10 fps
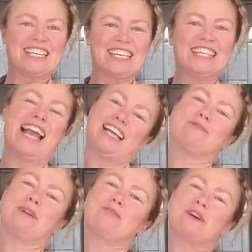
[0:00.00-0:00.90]
Yes,
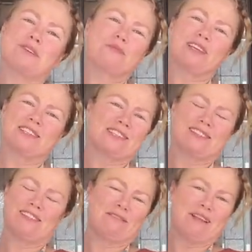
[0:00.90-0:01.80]
but of course this is
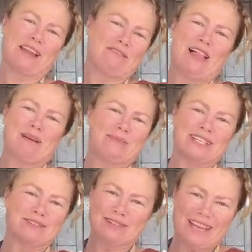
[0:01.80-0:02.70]
like a flat
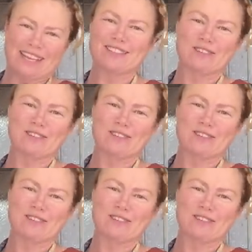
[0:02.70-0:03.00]
piece of land, so it